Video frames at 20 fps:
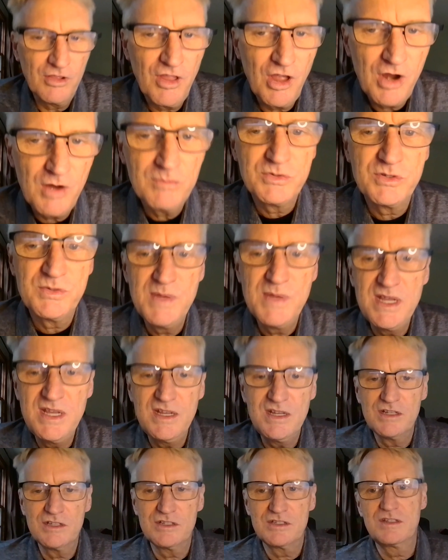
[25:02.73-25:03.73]
alarms
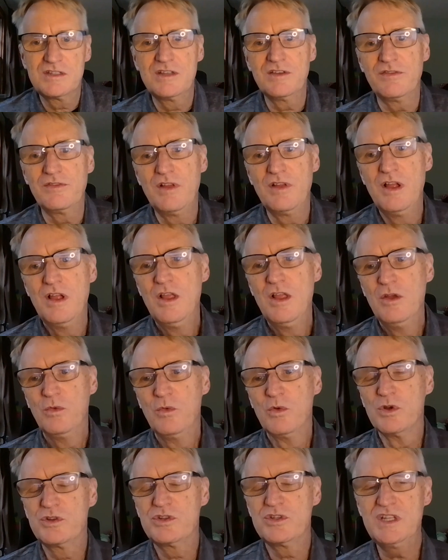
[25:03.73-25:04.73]
me, is that
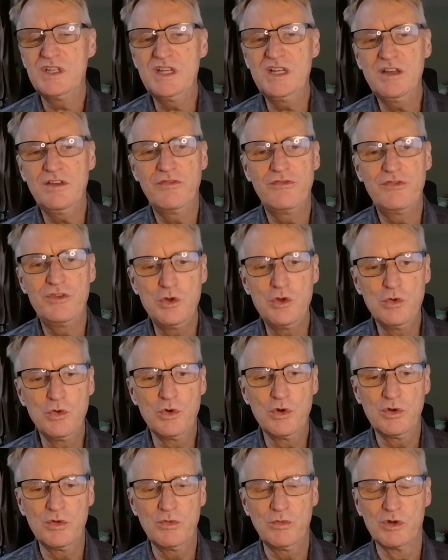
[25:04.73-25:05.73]
we're seeing
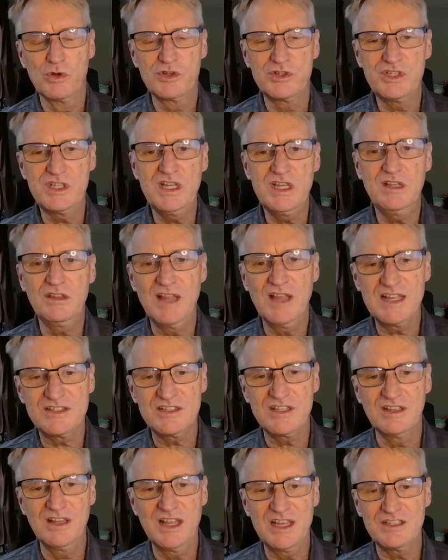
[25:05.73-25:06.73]
fewer, we're seeing
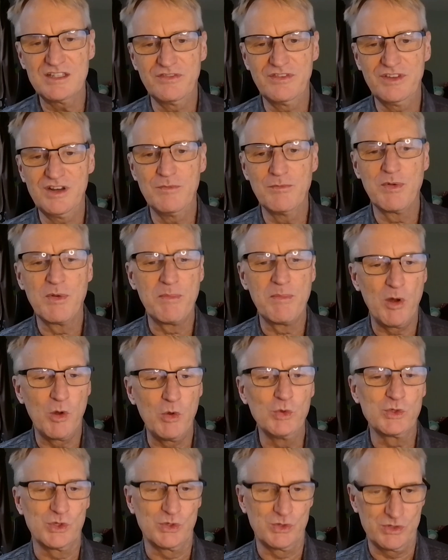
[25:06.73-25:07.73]
less and less of it in
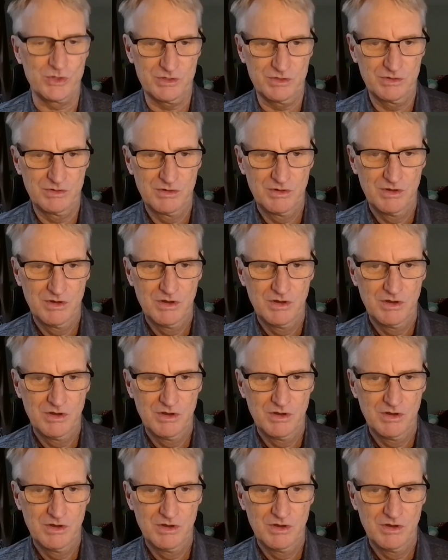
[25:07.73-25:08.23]
proposals.